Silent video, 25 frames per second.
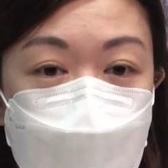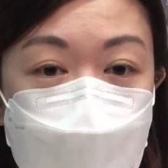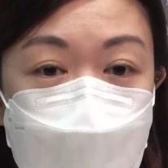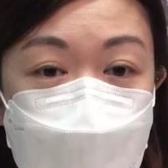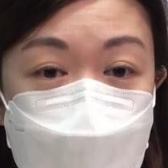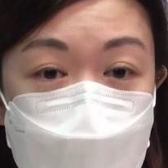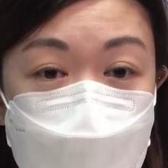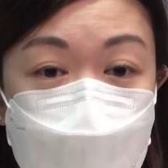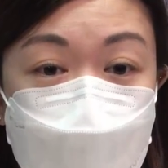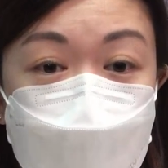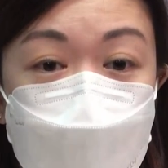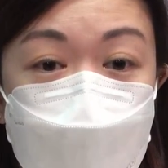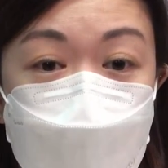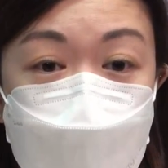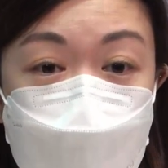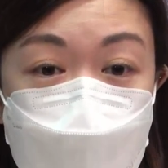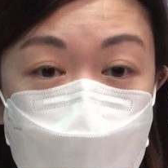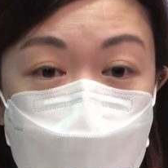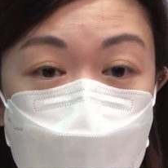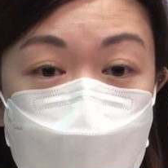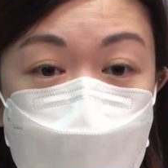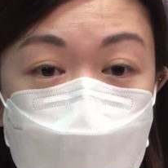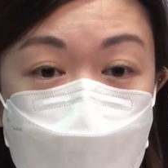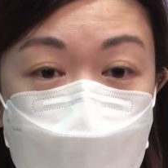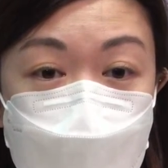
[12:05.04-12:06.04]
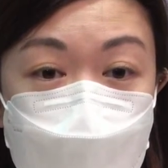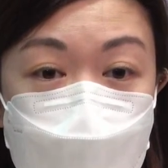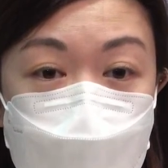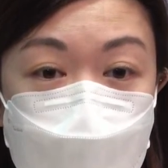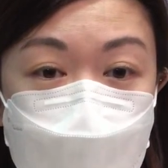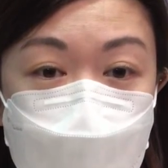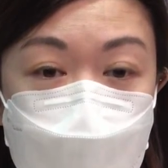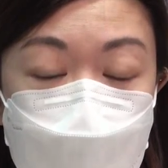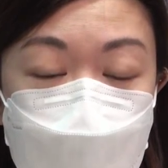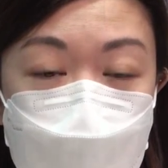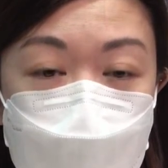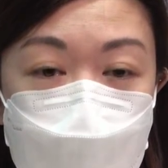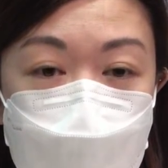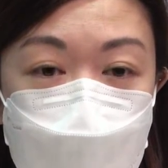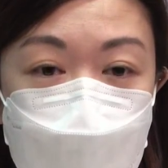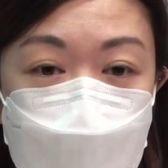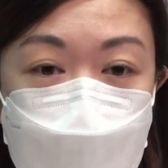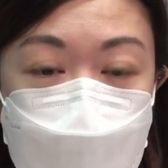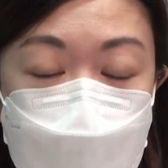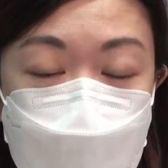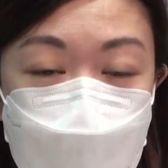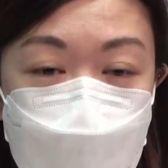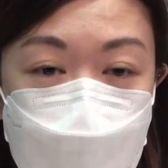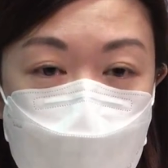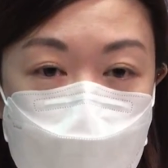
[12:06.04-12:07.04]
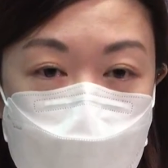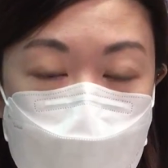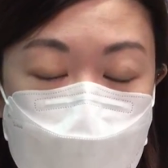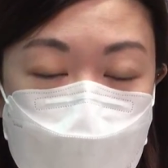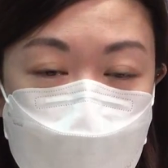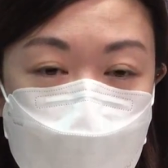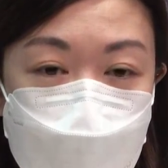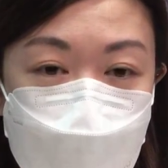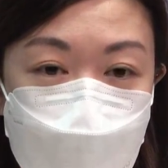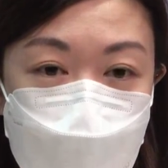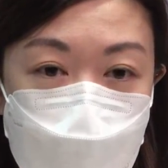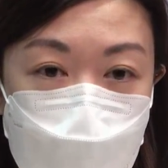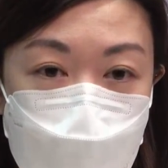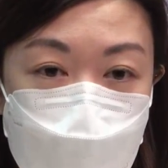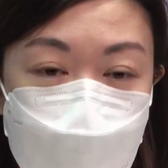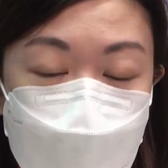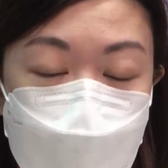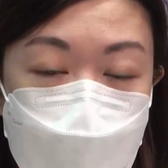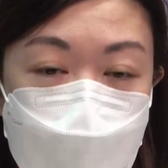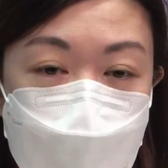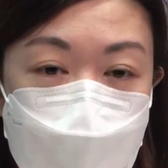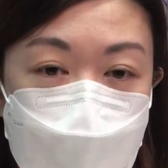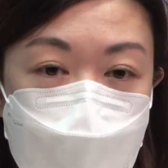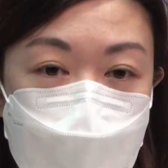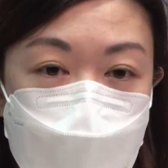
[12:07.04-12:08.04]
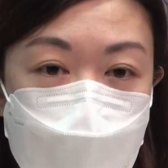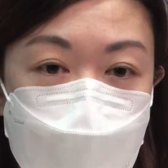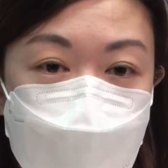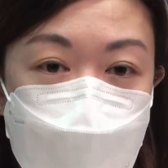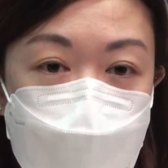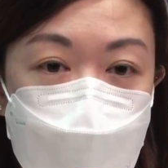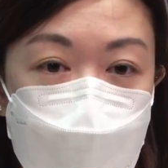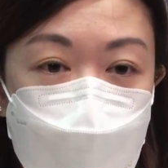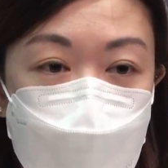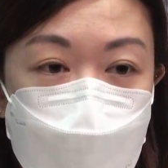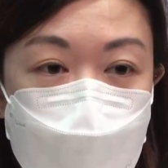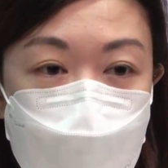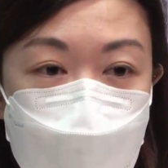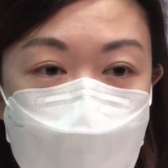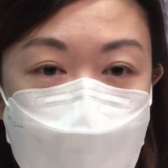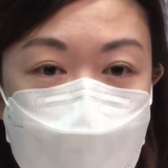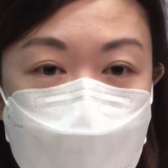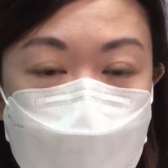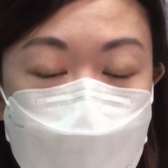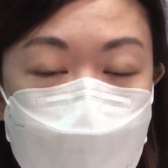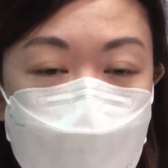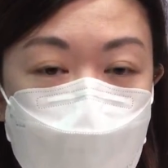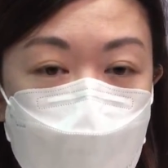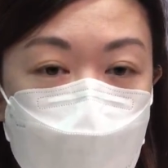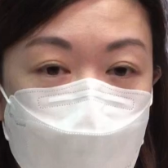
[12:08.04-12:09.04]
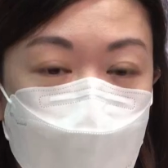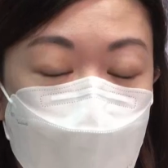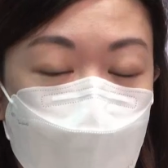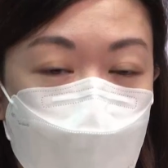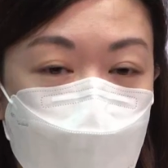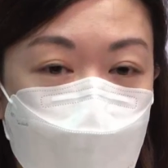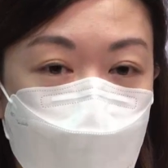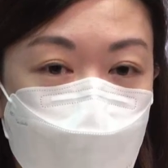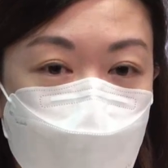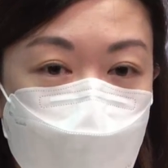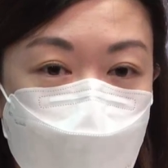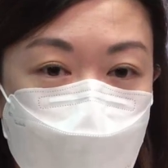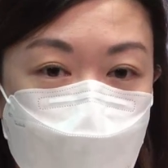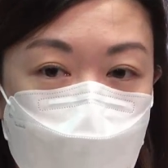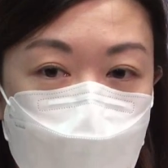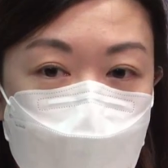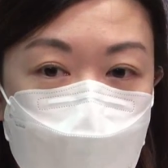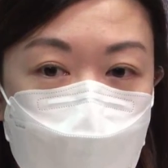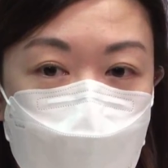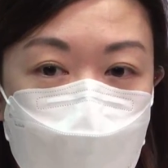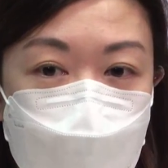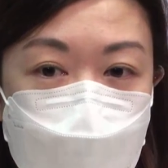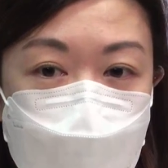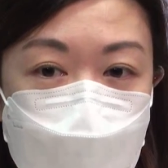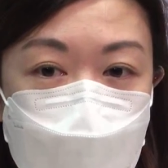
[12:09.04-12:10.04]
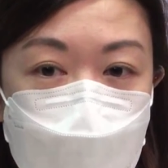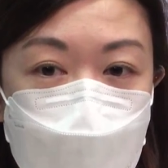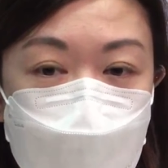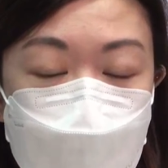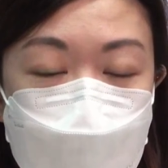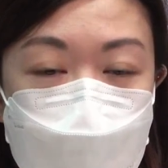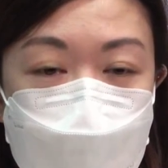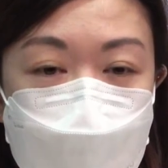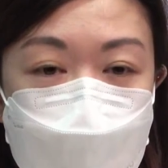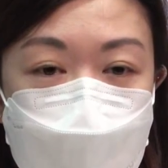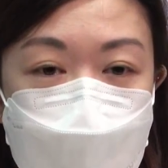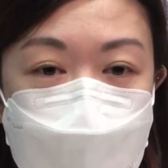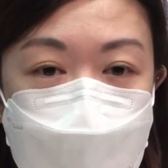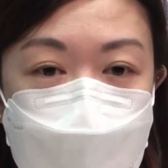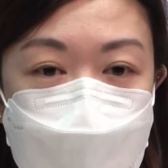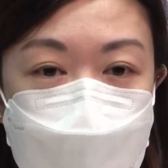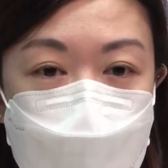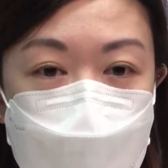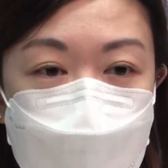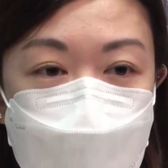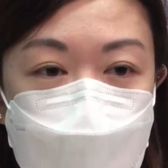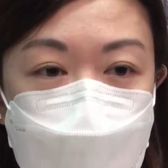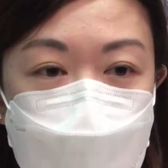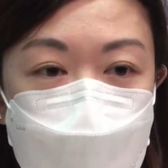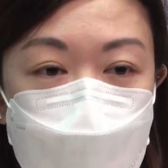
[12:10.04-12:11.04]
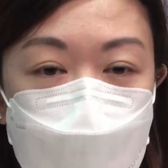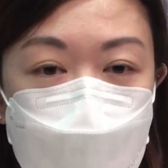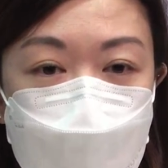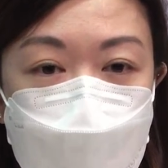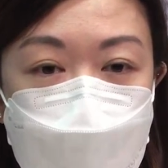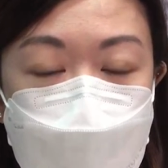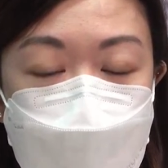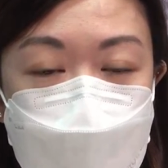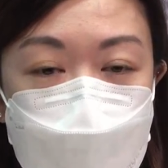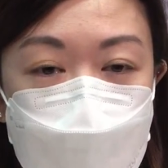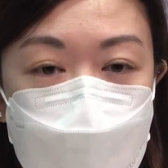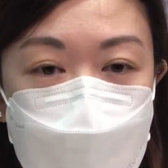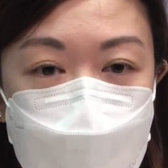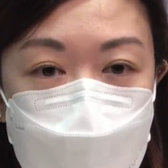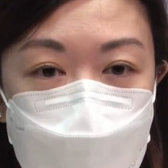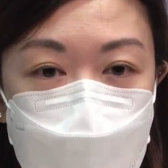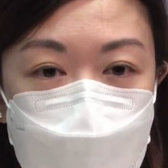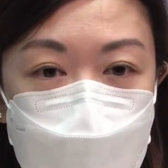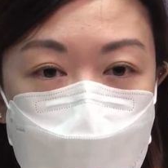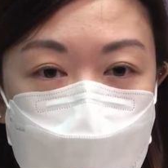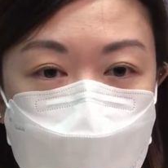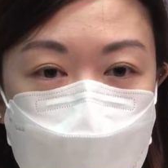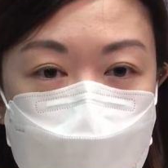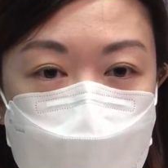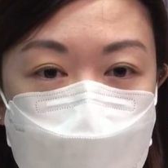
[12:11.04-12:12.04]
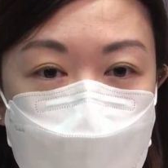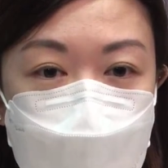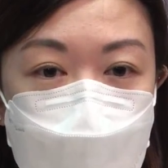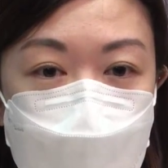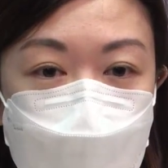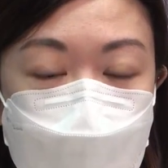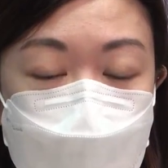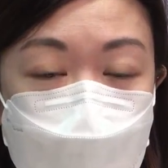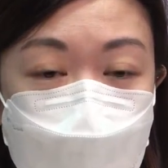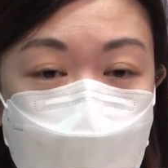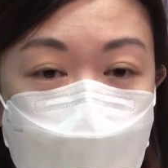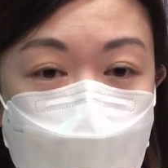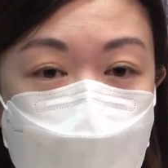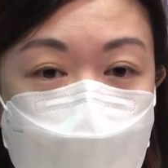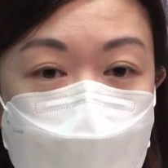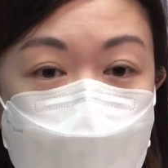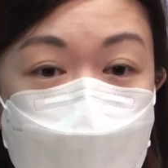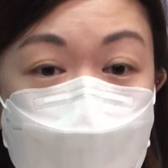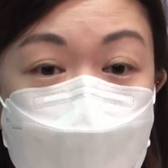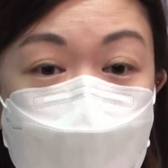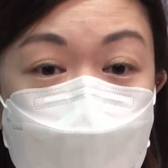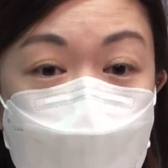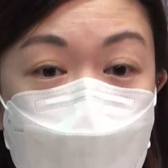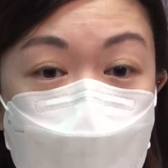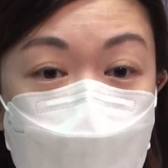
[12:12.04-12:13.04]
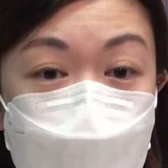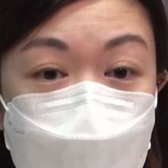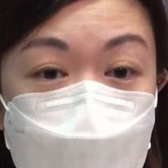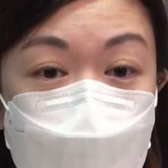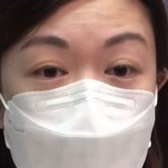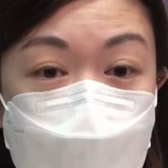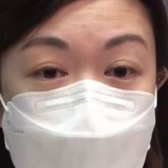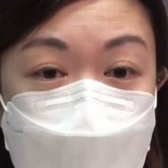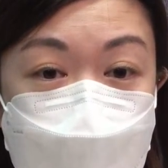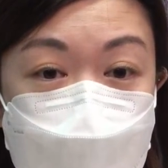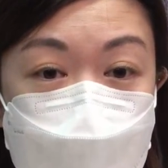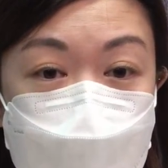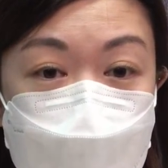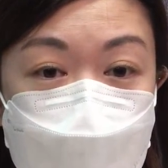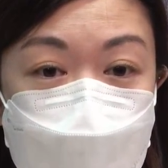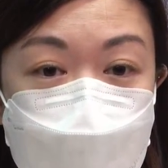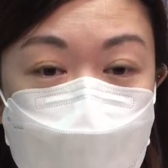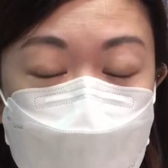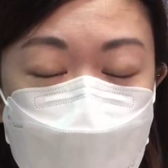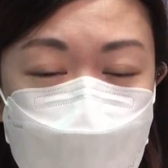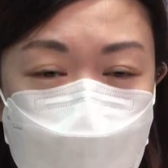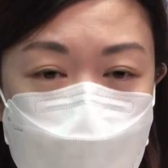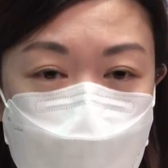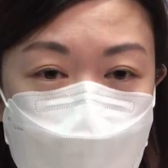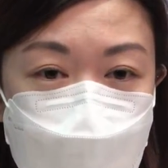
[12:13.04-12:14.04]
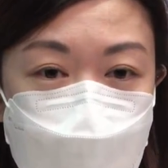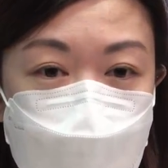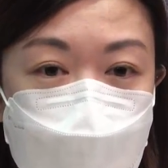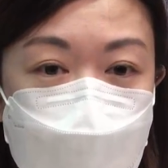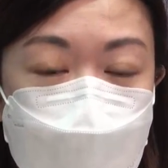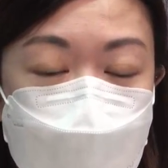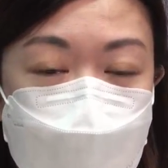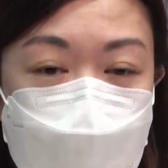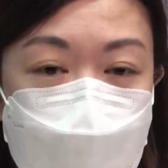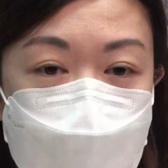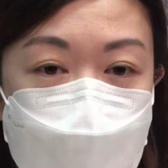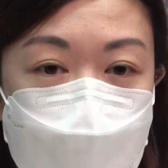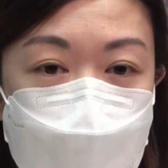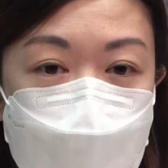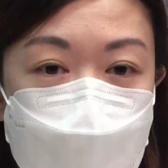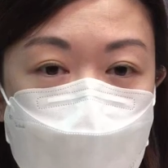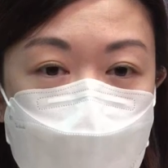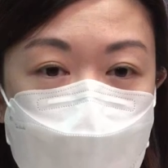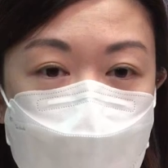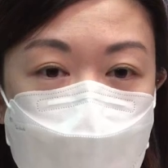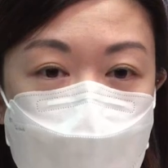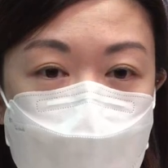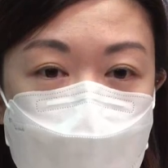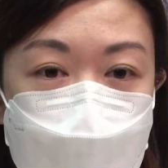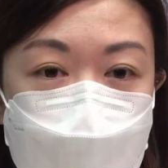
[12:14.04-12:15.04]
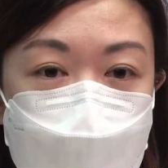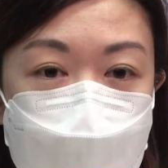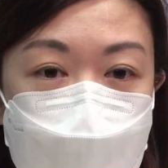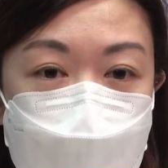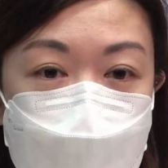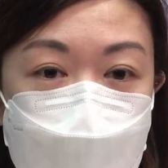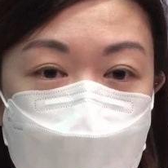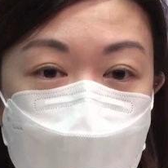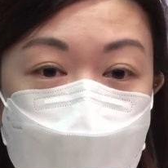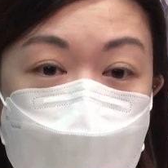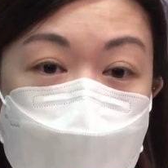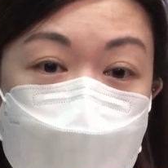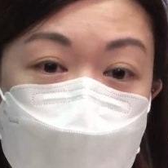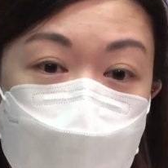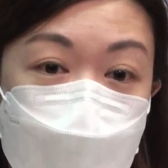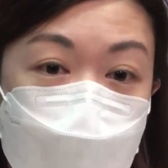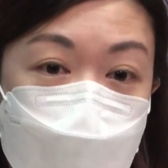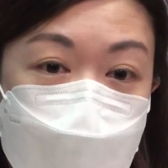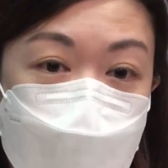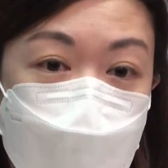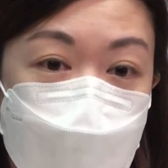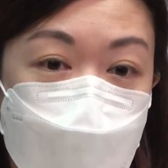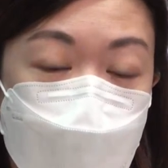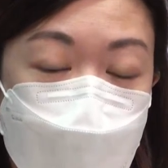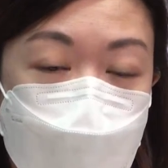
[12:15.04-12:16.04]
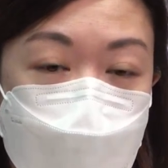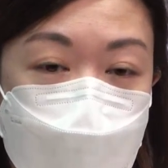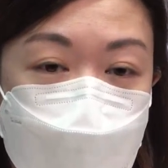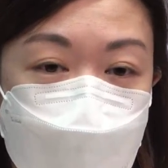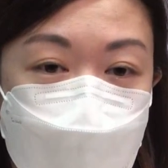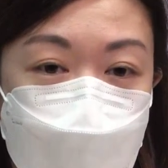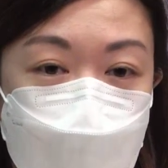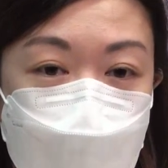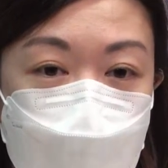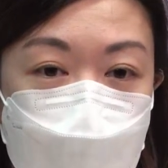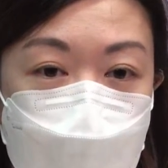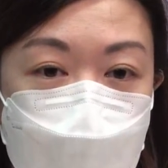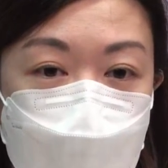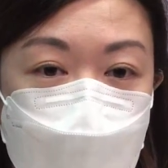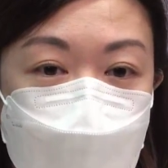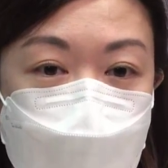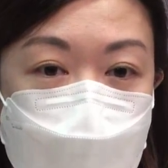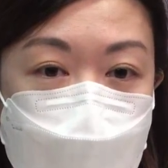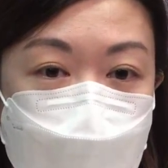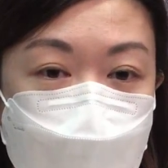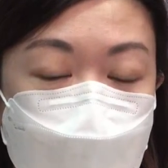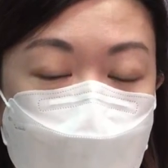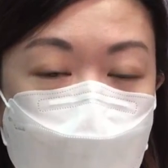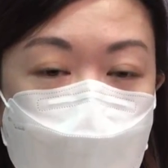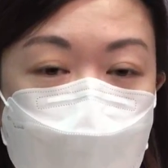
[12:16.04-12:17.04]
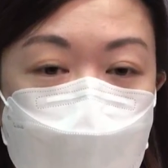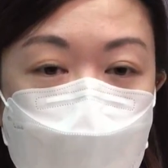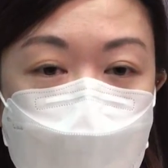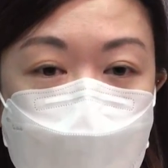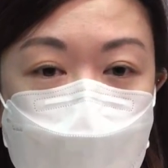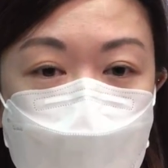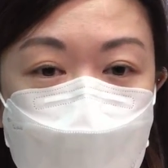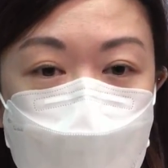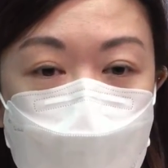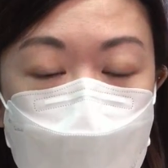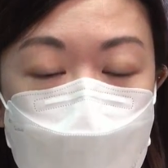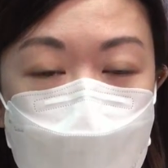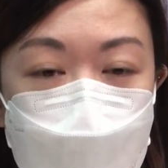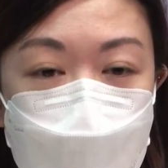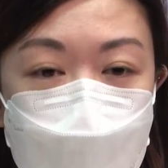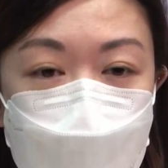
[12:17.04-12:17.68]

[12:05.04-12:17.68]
the system whereby we deploy the beds according to the demand. As to the services, we don't have any particular discipline or any particular area